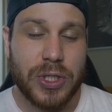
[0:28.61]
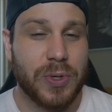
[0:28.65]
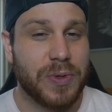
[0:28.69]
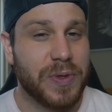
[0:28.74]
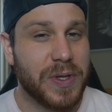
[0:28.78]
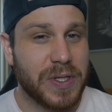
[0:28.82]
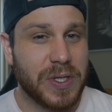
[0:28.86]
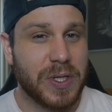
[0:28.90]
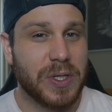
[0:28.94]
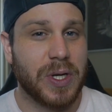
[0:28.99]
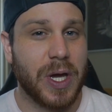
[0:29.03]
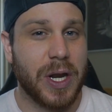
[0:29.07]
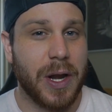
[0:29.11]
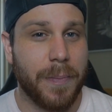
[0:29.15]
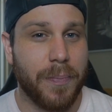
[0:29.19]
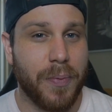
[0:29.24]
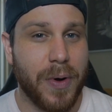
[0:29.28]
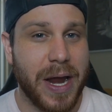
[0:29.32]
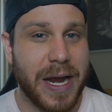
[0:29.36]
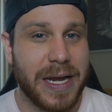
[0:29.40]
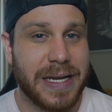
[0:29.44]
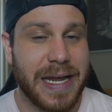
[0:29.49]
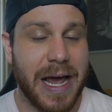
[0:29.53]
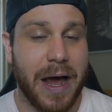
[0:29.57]
So this is gonna
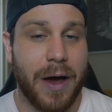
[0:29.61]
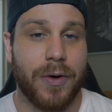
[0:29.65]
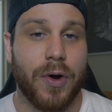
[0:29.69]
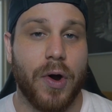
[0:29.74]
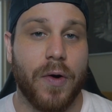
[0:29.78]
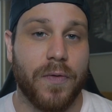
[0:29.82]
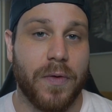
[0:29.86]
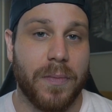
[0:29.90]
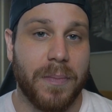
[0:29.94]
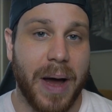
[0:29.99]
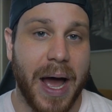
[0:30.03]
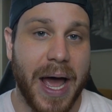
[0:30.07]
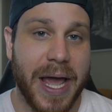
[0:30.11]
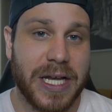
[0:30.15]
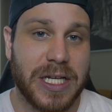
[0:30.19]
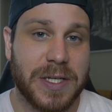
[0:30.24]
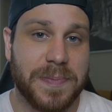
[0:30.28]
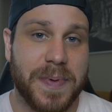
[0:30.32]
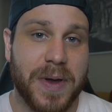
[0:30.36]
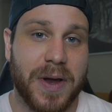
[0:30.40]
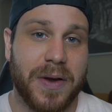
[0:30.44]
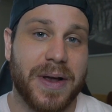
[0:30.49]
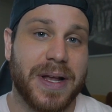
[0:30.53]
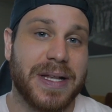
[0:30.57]
break down over my
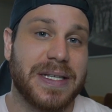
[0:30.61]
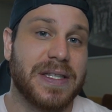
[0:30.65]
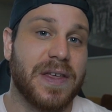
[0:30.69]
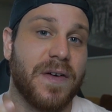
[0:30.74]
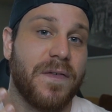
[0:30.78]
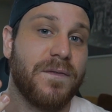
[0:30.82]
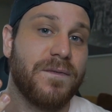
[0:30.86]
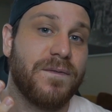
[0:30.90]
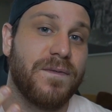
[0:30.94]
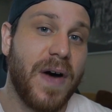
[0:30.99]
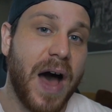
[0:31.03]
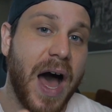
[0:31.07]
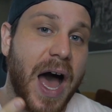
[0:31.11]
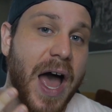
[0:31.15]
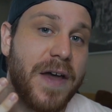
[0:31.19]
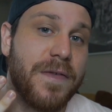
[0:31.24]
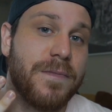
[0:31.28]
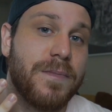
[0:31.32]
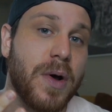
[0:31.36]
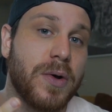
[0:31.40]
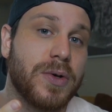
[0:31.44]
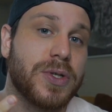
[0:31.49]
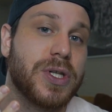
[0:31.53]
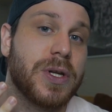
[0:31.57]
experience the
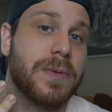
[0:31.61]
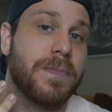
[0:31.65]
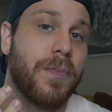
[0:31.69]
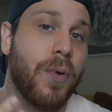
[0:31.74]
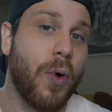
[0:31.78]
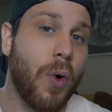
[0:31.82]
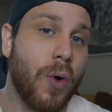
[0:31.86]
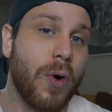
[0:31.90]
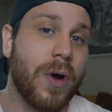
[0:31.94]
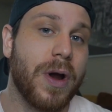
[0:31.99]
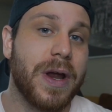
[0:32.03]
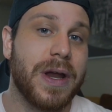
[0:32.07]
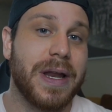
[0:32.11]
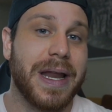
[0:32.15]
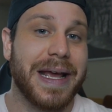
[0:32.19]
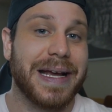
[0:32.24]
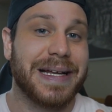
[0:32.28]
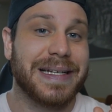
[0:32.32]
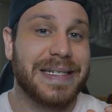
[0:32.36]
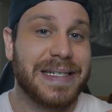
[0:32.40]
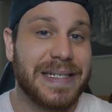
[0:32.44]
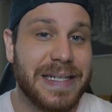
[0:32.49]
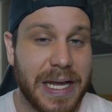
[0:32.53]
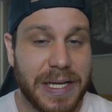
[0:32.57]
5 most important
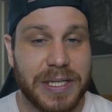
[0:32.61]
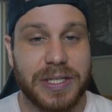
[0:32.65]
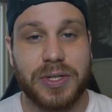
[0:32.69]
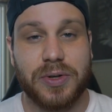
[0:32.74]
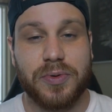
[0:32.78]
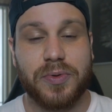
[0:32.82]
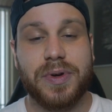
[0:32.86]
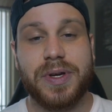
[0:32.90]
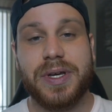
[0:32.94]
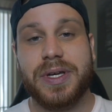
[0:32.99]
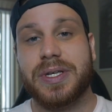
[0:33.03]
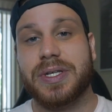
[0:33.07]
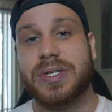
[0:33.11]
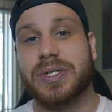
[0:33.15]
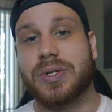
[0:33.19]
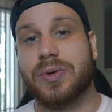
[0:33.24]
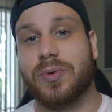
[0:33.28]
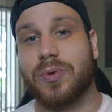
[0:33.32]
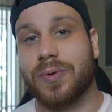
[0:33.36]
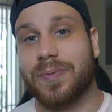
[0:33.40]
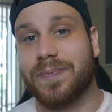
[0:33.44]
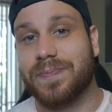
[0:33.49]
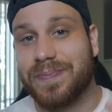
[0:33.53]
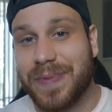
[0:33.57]
accessories
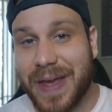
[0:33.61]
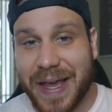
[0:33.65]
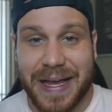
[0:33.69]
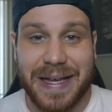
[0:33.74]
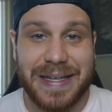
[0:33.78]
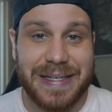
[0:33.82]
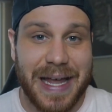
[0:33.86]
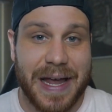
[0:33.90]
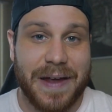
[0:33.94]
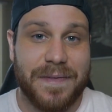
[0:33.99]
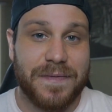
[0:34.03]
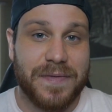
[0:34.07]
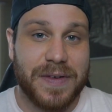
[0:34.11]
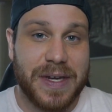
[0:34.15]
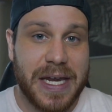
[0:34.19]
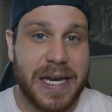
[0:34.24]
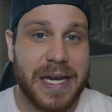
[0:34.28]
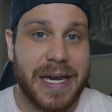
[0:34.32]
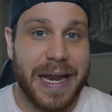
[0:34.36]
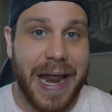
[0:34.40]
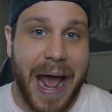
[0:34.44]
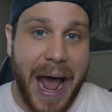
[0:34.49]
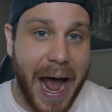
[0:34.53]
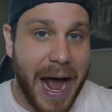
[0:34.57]
or things I've
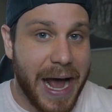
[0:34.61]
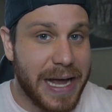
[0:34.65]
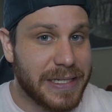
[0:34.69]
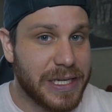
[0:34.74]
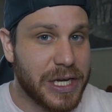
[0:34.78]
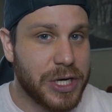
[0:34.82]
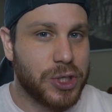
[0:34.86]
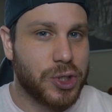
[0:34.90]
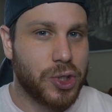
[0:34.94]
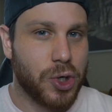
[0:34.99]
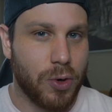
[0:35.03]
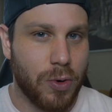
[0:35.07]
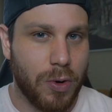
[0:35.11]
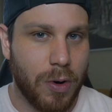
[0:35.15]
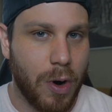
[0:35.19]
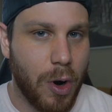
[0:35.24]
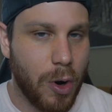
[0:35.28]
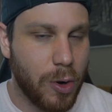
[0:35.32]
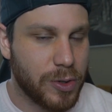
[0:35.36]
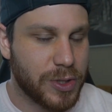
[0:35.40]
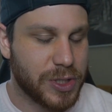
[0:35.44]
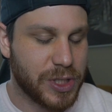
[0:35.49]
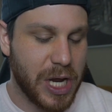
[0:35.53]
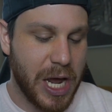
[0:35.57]
needed as a Turo
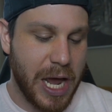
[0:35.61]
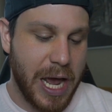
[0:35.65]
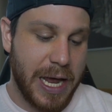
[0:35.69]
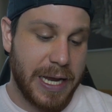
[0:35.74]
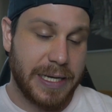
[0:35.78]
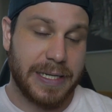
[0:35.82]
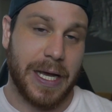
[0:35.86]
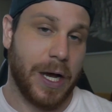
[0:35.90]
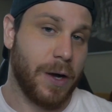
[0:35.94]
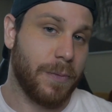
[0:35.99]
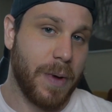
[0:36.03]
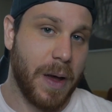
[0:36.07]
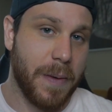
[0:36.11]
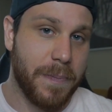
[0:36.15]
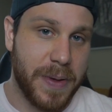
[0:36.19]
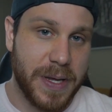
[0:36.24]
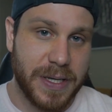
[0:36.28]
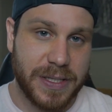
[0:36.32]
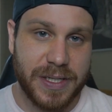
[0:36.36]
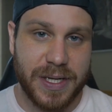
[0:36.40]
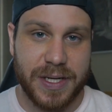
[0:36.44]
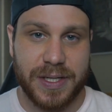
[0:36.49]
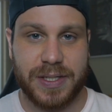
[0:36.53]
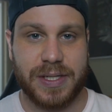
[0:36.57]
host to help my
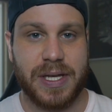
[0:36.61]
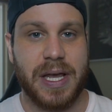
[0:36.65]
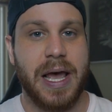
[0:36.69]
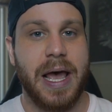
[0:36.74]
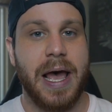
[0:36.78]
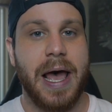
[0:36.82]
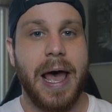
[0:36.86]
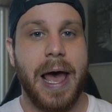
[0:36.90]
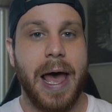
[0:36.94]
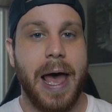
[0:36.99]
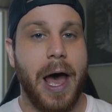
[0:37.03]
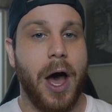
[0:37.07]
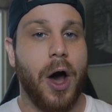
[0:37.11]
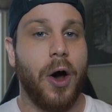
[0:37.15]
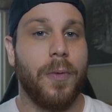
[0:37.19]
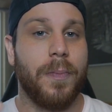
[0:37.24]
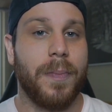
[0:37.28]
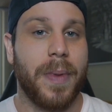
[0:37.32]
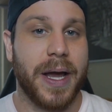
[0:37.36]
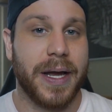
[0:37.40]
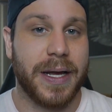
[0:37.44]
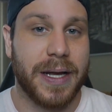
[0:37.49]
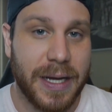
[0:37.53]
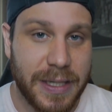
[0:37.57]
business,
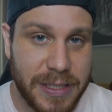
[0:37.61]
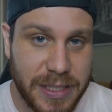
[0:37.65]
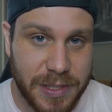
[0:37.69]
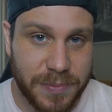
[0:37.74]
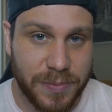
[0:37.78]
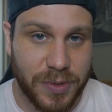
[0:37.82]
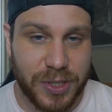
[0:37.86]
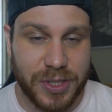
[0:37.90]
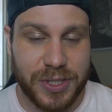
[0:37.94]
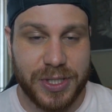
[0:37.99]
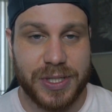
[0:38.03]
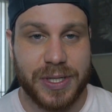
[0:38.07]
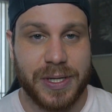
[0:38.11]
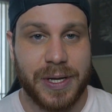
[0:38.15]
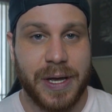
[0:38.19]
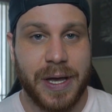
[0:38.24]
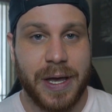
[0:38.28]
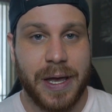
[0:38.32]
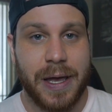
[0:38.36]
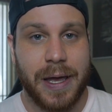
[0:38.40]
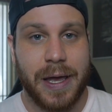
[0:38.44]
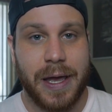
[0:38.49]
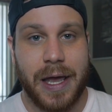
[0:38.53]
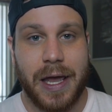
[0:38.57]
help my customers,
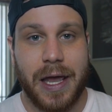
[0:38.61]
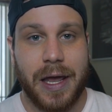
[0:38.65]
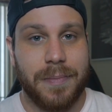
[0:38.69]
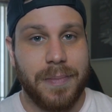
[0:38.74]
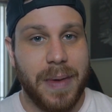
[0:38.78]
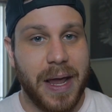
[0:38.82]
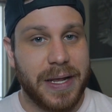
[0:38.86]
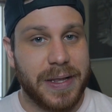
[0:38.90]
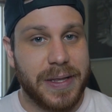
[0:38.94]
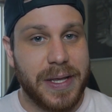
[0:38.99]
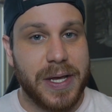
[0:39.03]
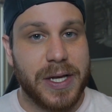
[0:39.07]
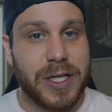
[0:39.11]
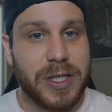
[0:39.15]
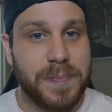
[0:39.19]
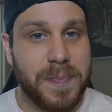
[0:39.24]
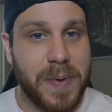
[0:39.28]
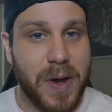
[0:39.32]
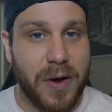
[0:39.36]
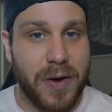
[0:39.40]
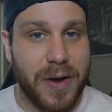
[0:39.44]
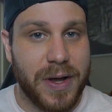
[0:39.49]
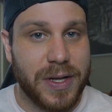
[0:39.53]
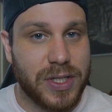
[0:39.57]
and make the
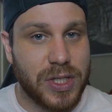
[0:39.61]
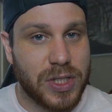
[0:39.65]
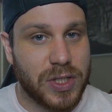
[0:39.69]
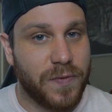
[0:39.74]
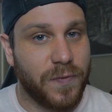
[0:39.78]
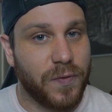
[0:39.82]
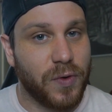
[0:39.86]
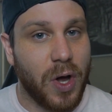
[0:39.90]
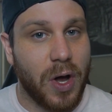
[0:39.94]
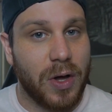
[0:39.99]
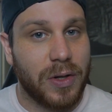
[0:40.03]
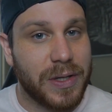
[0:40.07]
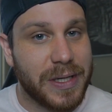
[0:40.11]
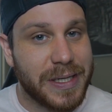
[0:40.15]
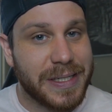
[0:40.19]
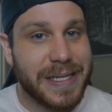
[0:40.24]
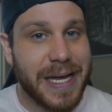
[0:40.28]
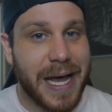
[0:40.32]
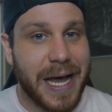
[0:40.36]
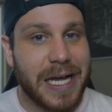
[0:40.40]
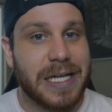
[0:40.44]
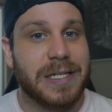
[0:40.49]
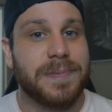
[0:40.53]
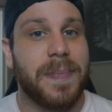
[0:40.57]
experience as
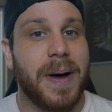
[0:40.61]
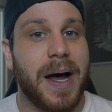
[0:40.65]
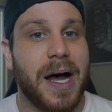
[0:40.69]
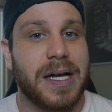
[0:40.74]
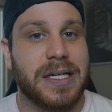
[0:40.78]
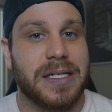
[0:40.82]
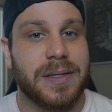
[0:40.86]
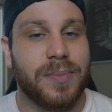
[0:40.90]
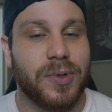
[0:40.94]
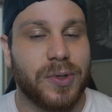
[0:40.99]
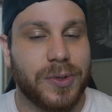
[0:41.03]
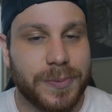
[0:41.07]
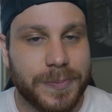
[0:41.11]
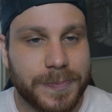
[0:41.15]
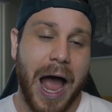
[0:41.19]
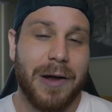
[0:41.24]
flawless as possible.